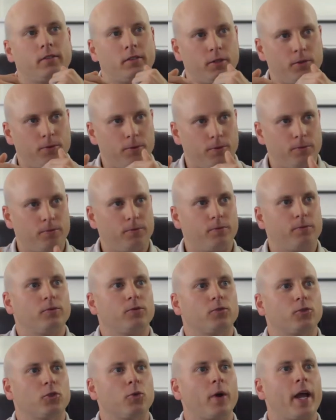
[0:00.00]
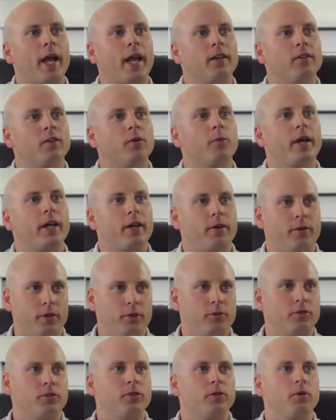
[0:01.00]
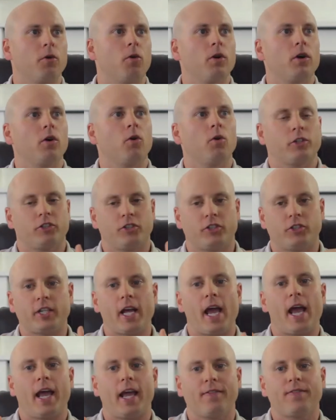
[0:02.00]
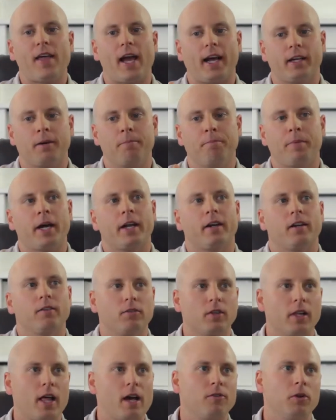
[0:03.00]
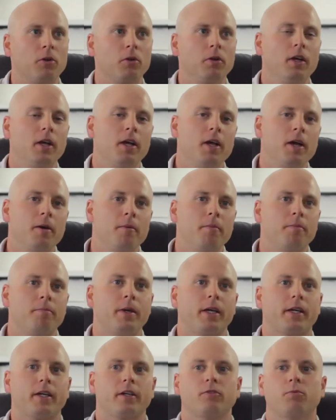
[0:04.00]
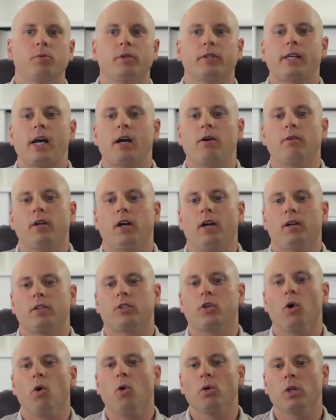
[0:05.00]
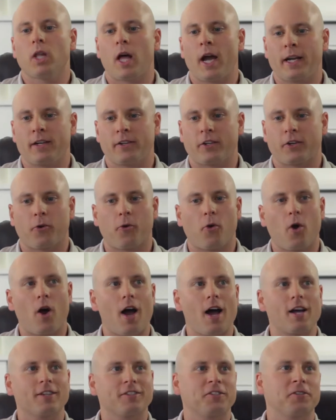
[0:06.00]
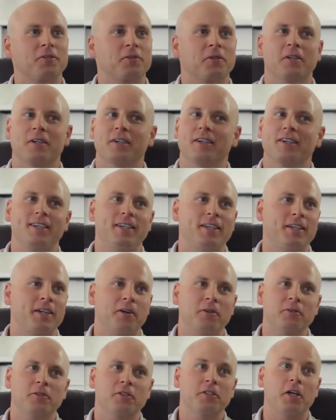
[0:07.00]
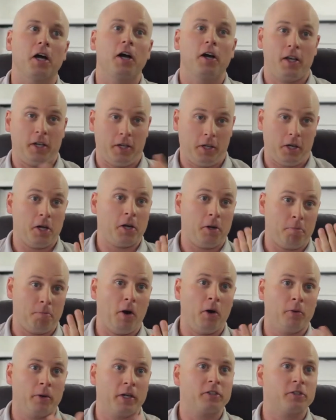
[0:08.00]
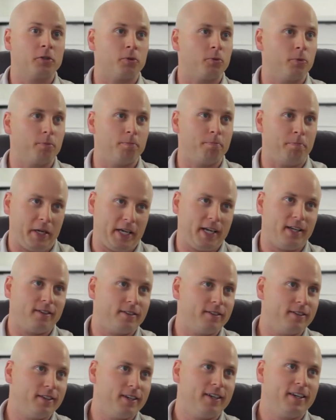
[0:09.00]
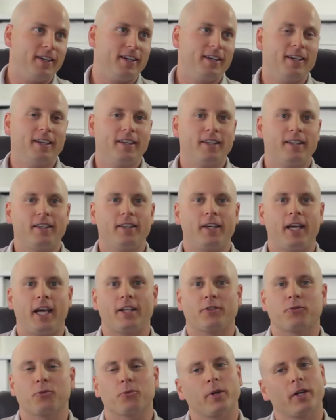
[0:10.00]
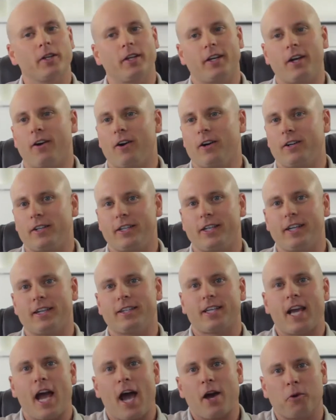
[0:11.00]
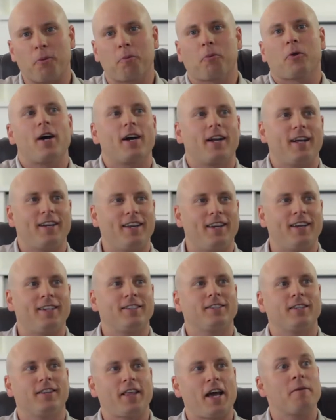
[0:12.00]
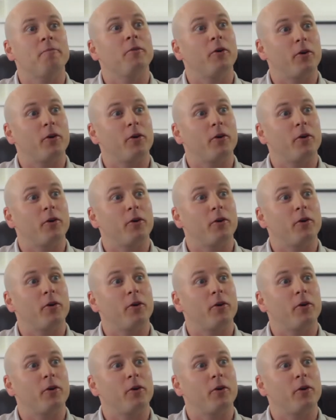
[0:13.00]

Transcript: to train the way you used to or, or stay at that competitive level because without a goal line to cross or you know a, uh, uh, an opponent to beat it's really hard to get cattle prodded into that